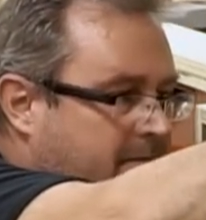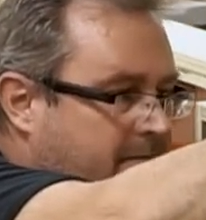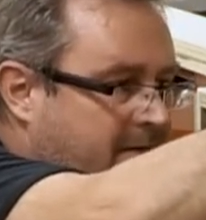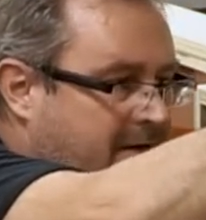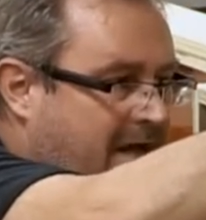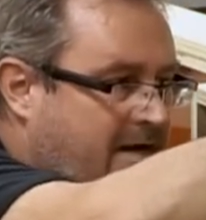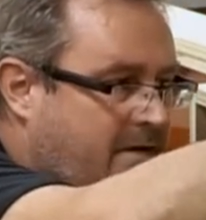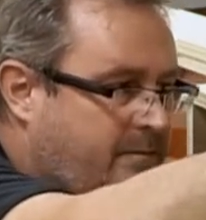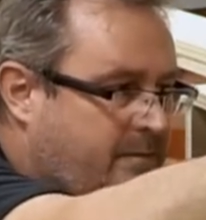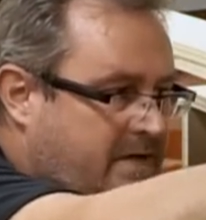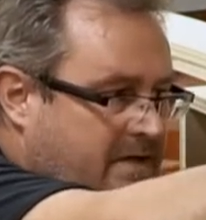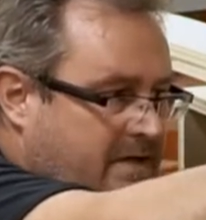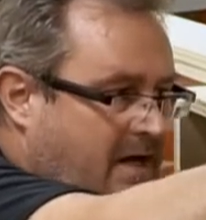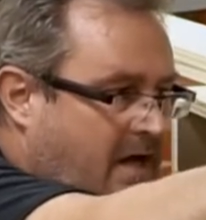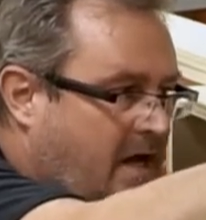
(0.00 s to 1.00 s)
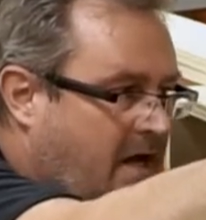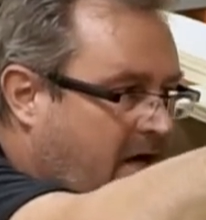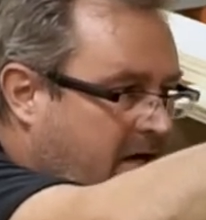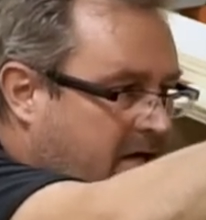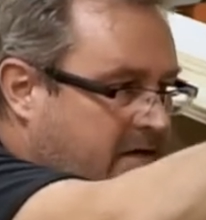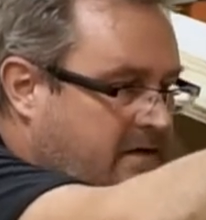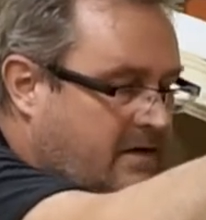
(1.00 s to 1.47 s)
that it be the
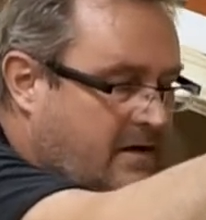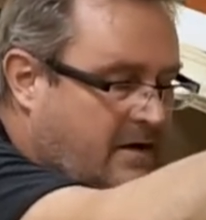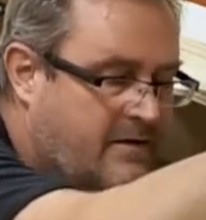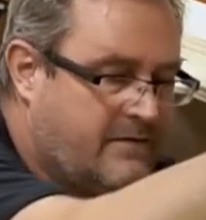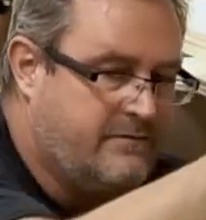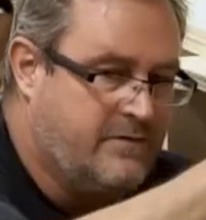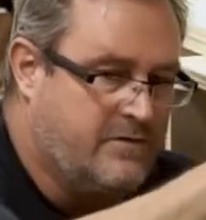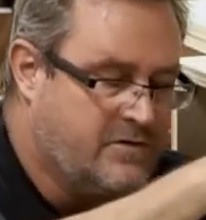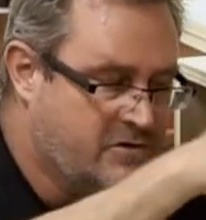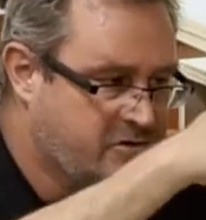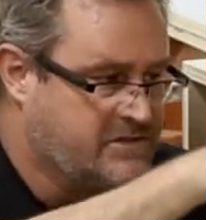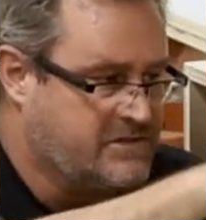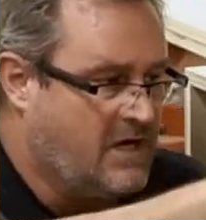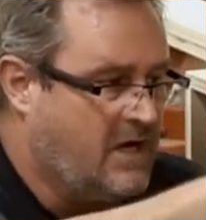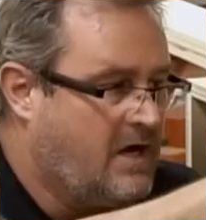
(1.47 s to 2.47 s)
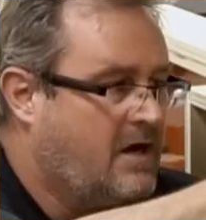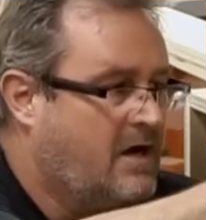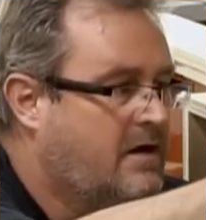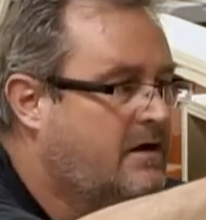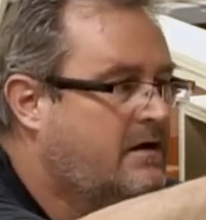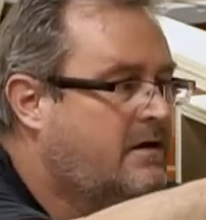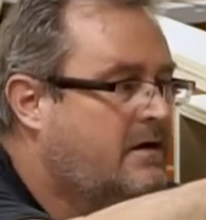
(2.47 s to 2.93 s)
height of your saw